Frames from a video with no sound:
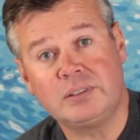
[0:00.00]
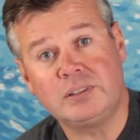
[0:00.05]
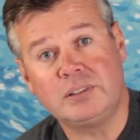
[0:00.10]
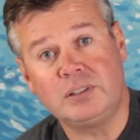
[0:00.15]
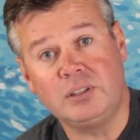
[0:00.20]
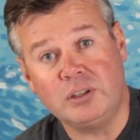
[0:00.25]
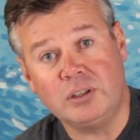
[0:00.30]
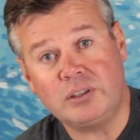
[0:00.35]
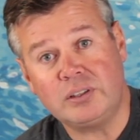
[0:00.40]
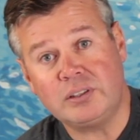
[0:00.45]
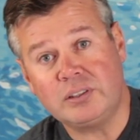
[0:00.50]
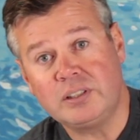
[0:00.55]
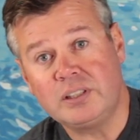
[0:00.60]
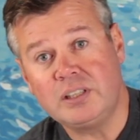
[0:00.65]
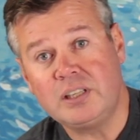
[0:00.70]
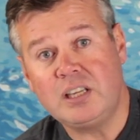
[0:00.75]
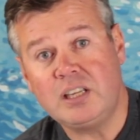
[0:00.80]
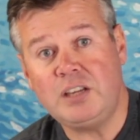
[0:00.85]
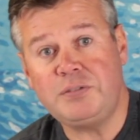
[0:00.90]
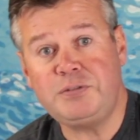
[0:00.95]
Look,
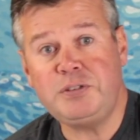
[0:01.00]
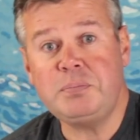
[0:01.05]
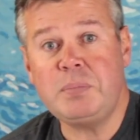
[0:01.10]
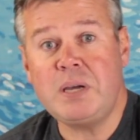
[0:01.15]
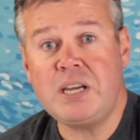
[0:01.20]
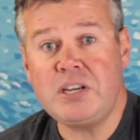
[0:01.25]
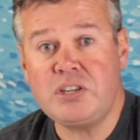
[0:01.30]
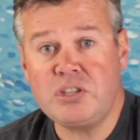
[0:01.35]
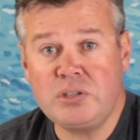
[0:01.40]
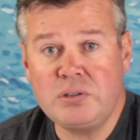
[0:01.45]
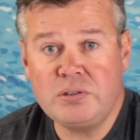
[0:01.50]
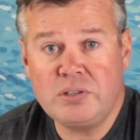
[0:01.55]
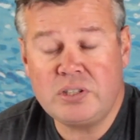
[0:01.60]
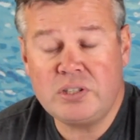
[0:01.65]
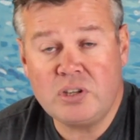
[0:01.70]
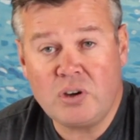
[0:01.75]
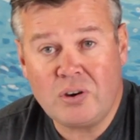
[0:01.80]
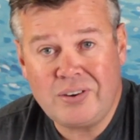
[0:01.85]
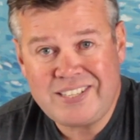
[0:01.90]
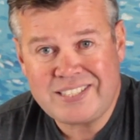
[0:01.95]
if you make sure the
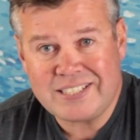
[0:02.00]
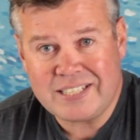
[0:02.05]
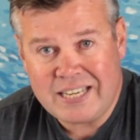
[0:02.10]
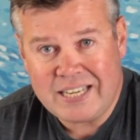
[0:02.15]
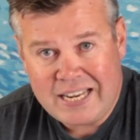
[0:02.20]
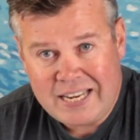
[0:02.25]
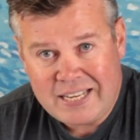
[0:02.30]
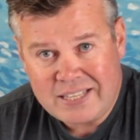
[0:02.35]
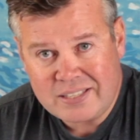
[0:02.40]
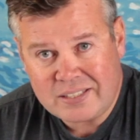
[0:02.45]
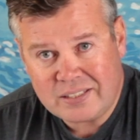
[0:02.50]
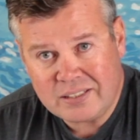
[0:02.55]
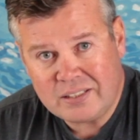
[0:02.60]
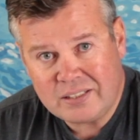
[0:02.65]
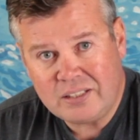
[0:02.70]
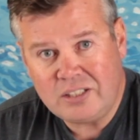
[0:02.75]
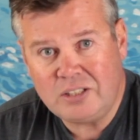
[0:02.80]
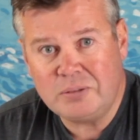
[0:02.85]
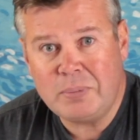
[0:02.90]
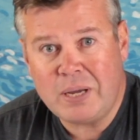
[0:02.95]
knot is neat,
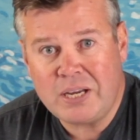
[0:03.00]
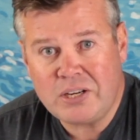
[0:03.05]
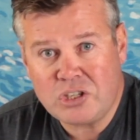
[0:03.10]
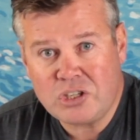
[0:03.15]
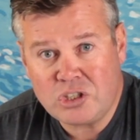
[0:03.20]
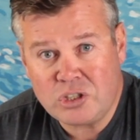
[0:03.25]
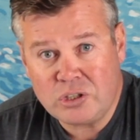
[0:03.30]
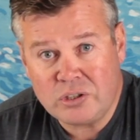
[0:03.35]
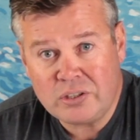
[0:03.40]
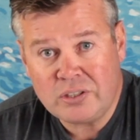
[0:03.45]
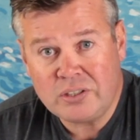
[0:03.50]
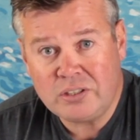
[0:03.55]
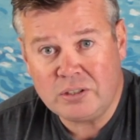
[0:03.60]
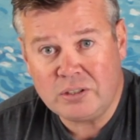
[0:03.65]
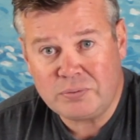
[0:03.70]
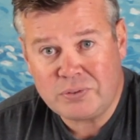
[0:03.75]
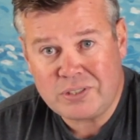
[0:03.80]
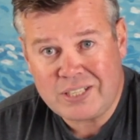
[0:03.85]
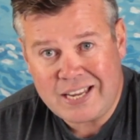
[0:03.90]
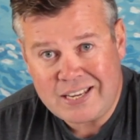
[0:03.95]
you make sure
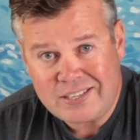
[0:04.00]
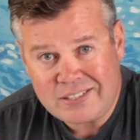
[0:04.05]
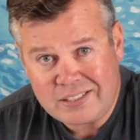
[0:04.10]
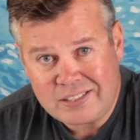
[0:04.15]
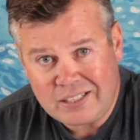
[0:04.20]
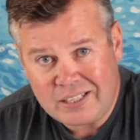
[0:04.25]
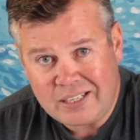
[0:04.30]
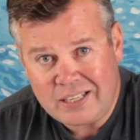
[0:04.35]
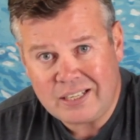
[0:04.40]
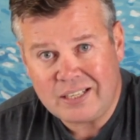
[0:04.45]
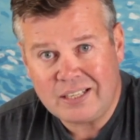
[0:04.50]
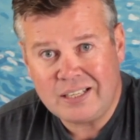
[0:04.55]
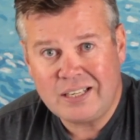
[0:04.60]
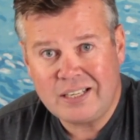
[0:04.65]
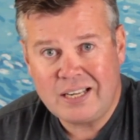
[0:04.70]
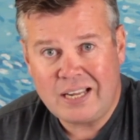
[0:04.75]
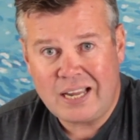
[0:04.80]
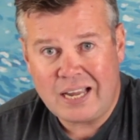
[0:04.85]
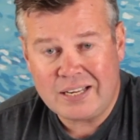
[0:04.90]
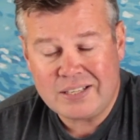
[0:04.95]
you've tested it
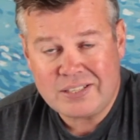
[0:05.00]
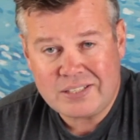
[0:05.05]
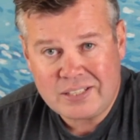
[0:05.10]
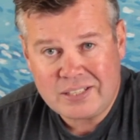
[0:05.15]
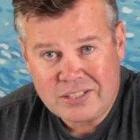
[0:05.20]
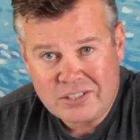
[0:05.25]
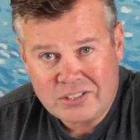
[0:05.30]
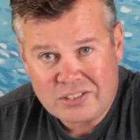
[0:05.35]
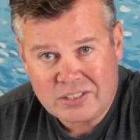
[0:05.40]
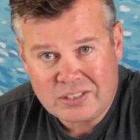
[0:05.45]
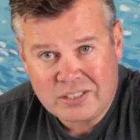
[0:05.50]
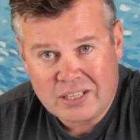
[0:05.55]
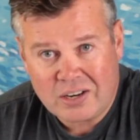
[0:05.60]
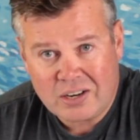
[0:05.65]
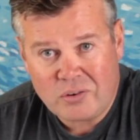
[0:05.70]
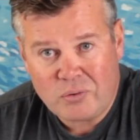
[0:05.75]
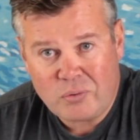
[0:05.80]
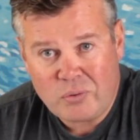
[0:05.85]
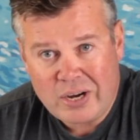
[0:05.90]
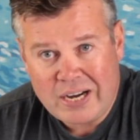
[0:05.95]
and cinched it
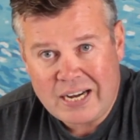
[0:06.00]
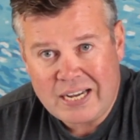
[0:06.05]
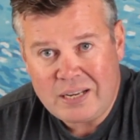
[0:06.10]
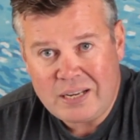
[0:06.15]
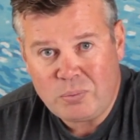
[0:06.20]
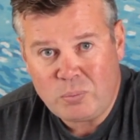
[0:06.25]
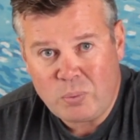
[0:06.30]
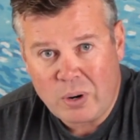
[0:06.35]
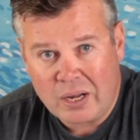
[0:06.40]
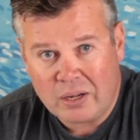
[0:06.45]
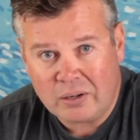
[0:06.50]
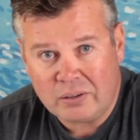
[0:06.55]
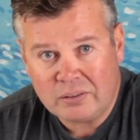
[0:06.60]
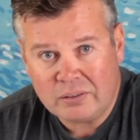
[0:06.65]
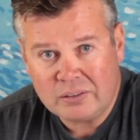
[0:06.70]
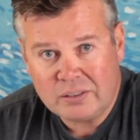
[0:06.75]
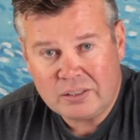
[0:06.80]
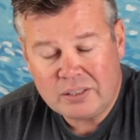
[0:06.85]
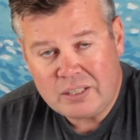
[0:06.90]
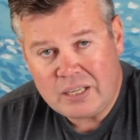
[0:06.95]
down really well,
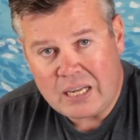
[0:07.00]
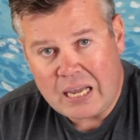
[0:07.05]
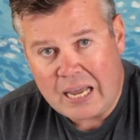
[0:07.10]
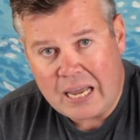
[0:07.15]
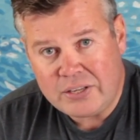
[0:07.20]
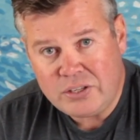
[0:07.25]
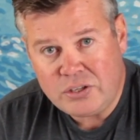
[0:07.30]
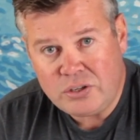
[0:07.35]
and you